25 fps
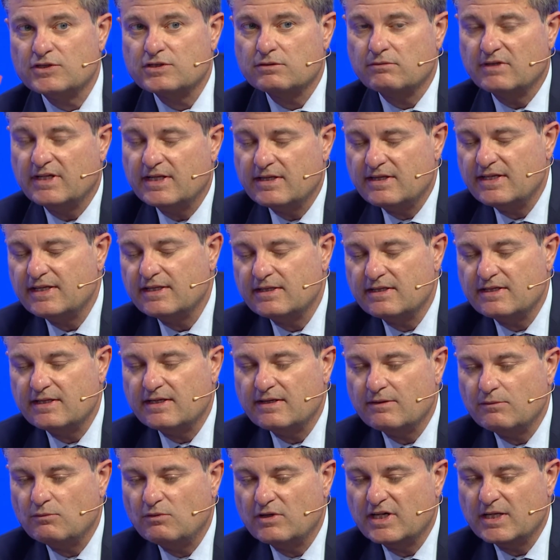So I think
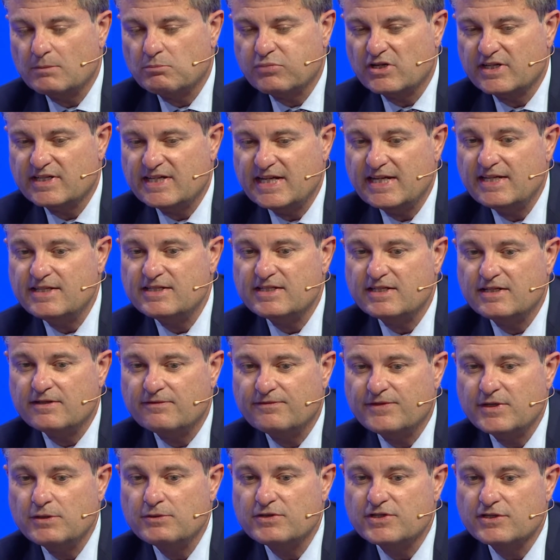that what it portends in the
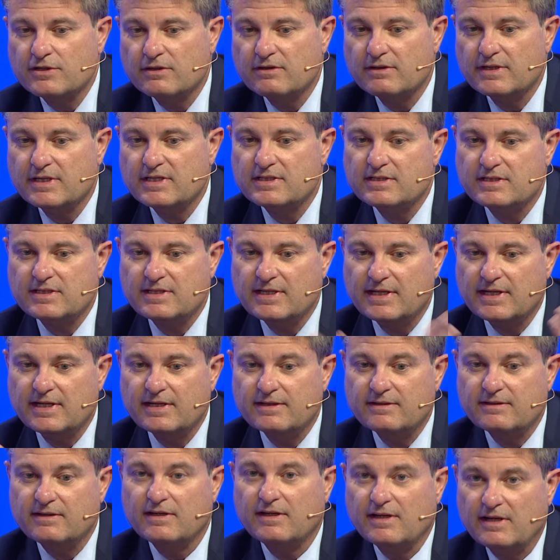future is
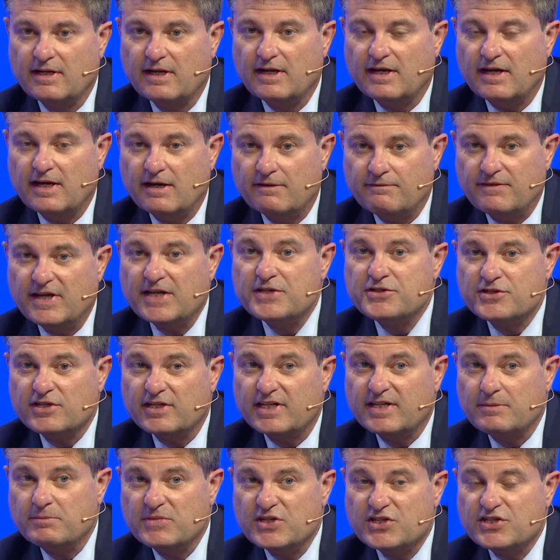that
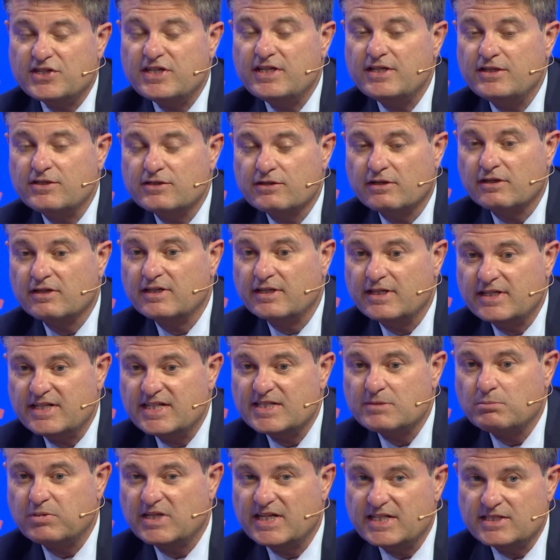eventually, machines are going to
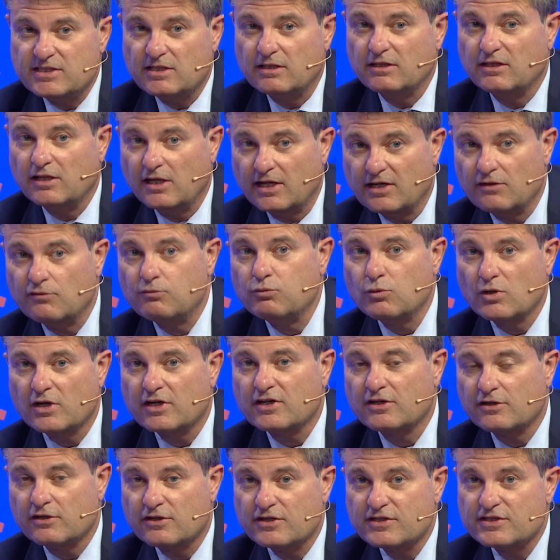displace a lot of
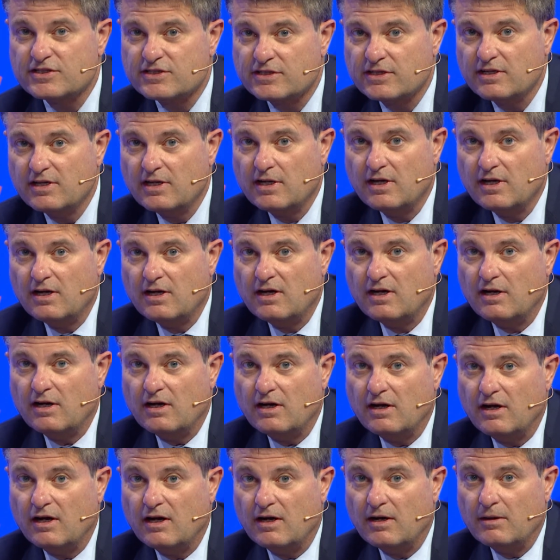workers
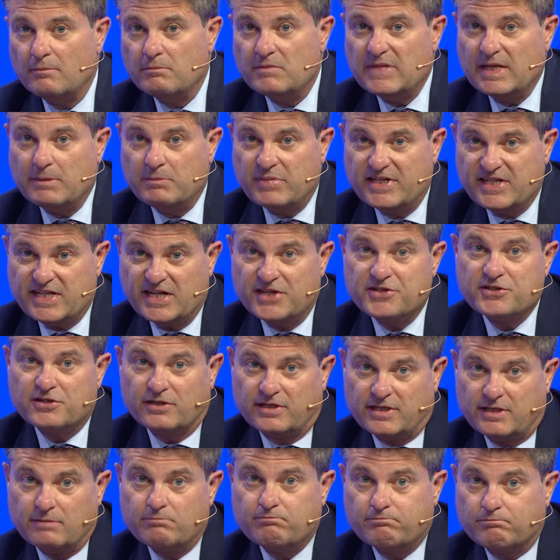and
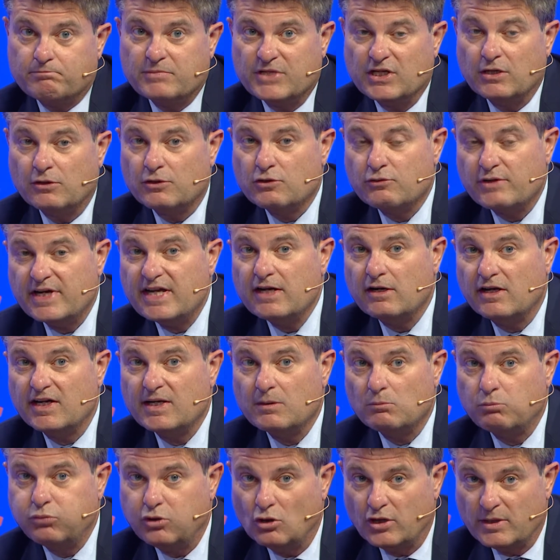potentially, you know, create
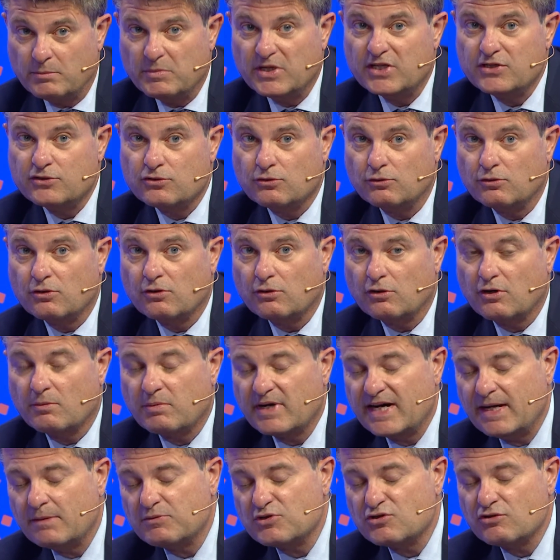unemployment or
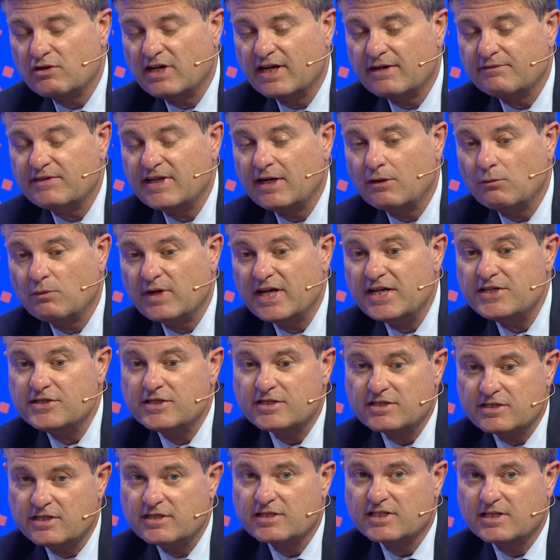perhaps drive down
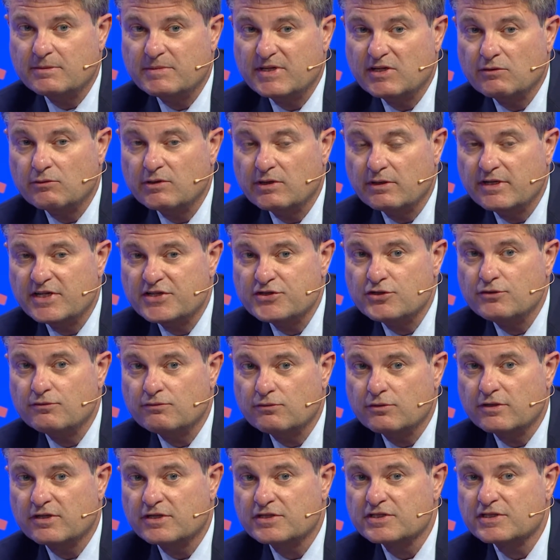wages, and it's going to be a real issue
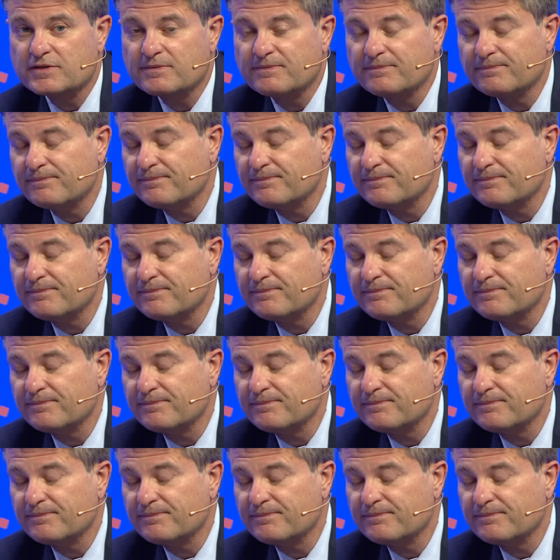for us.